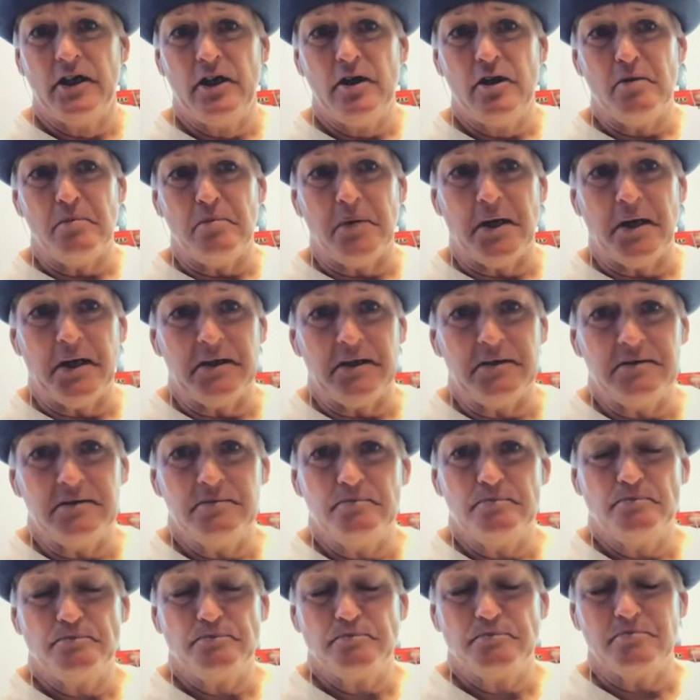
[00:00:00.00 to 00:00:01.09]
But
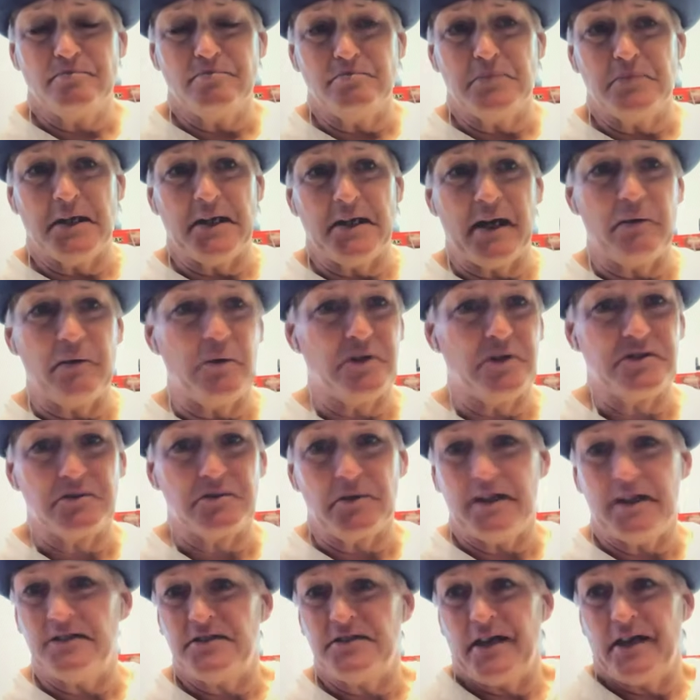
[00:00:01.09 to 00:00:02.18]
I wasn't
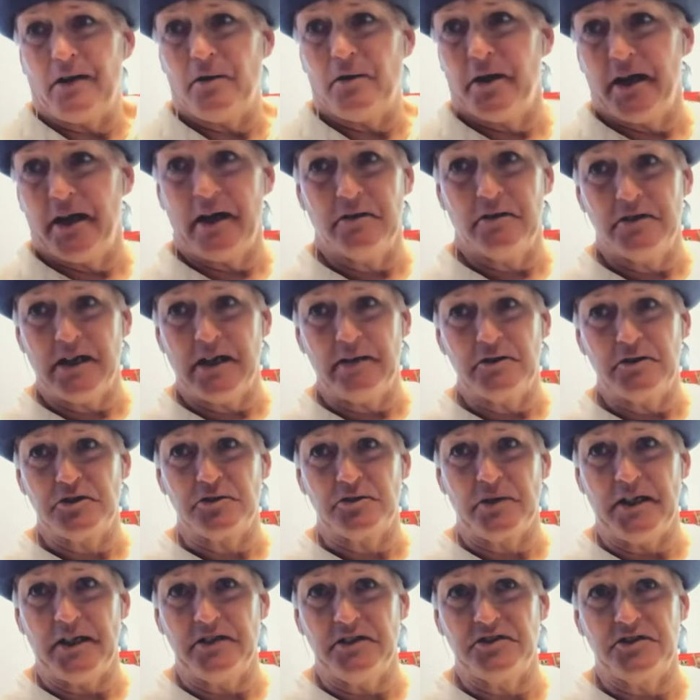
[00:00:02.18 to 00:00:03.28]
raised that way. I was
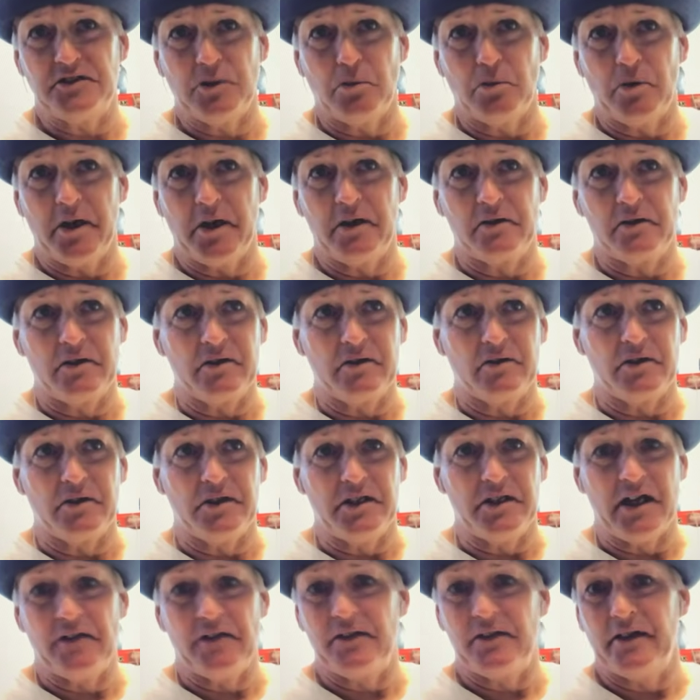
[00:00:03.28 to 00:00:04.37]
raised to win or
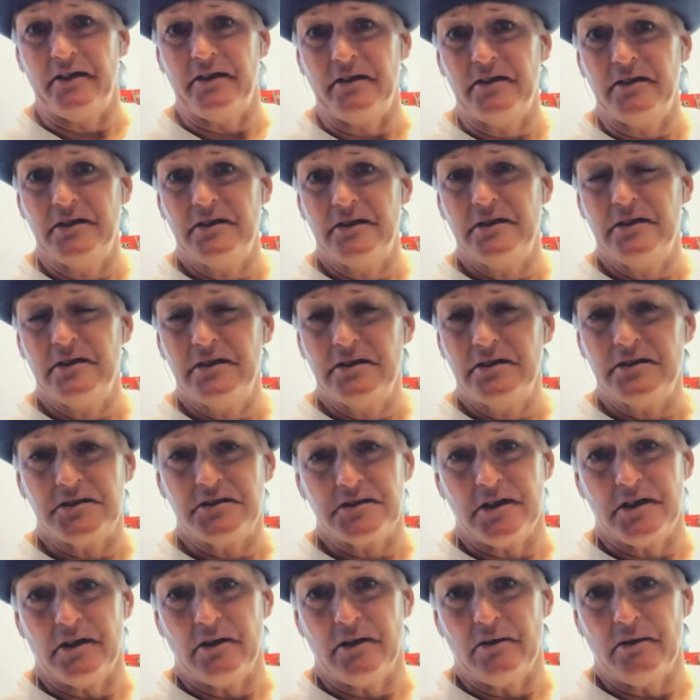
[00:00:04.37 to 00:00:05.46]
nothing.
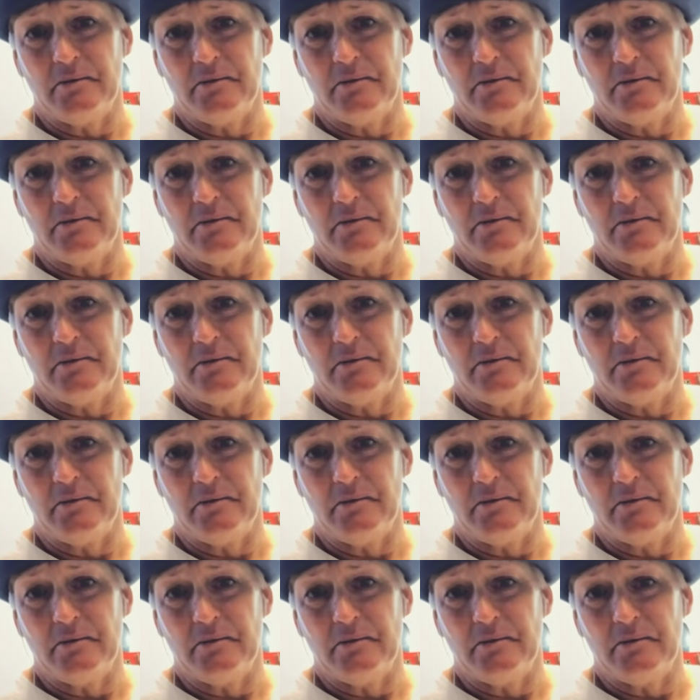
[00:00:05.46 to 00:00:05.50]
So